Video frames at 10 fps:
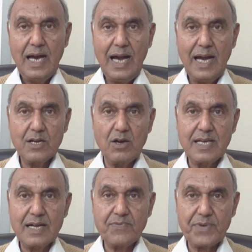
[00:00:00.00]
and on
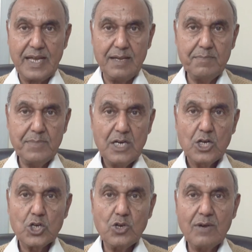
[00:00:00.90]
that frame
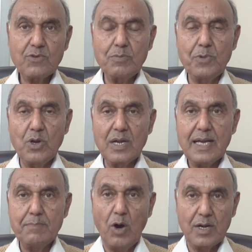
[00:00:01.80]
you have to build
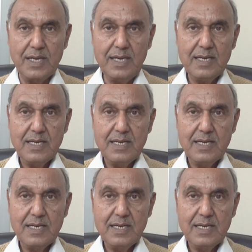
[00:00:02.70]
a body,